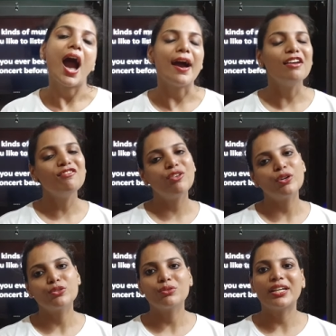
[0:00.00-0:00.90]

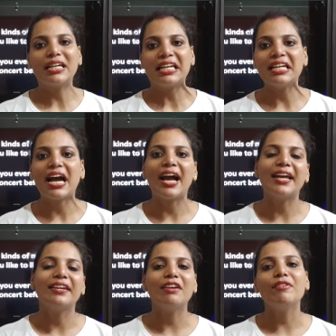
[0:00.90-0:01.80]
Unfortunately, I
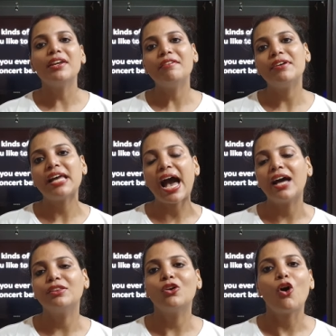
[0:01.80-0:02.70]
never ever
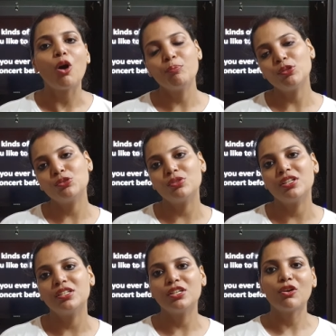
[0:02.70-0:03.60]
had the
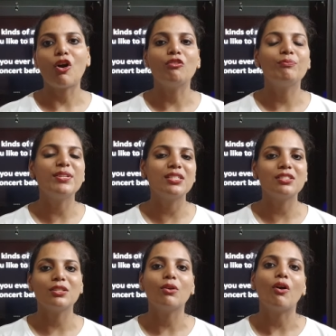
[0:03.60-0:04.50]
opportunity of
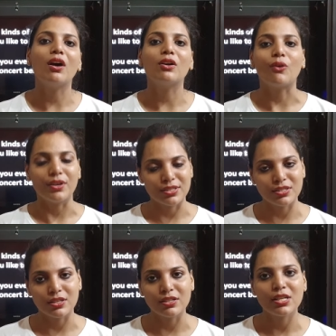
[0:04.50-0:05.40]
visiting a
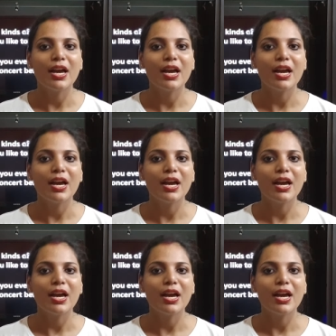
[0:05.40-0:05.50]
concert.